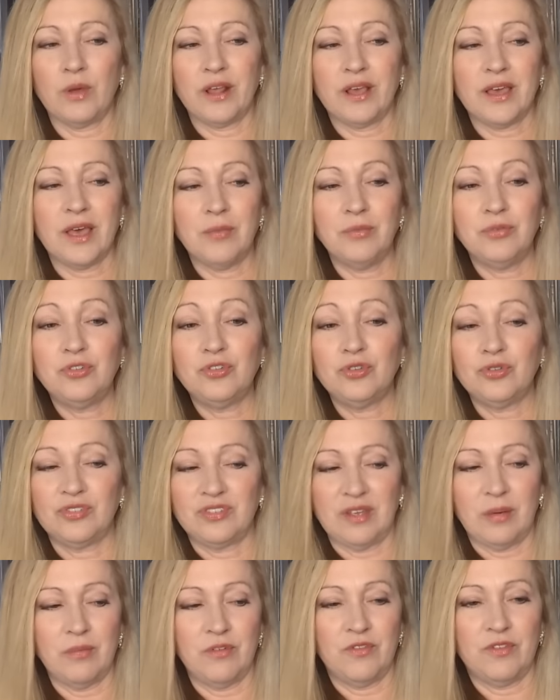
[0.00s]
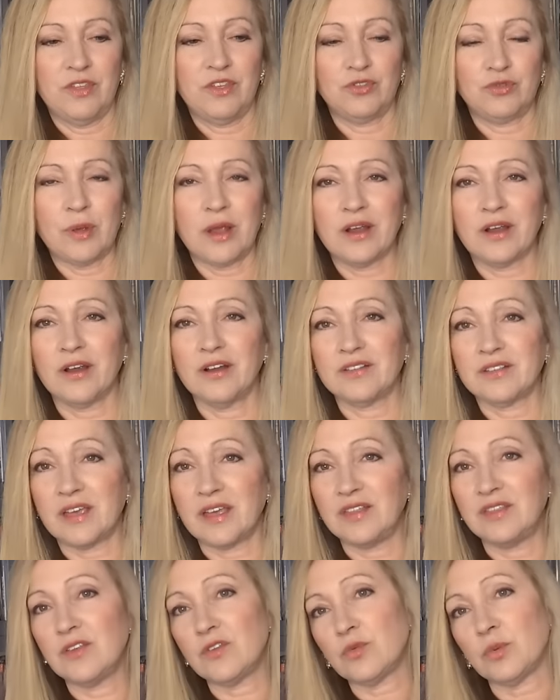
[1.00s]
when it comes to some of these records,
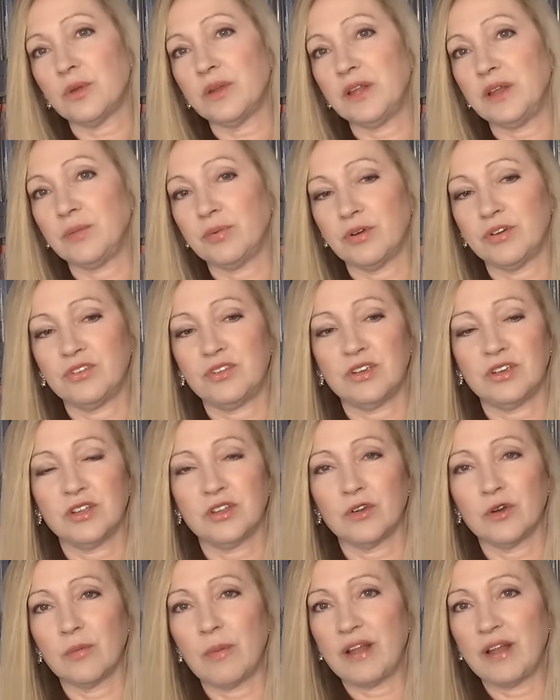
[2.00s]
and this one in particular.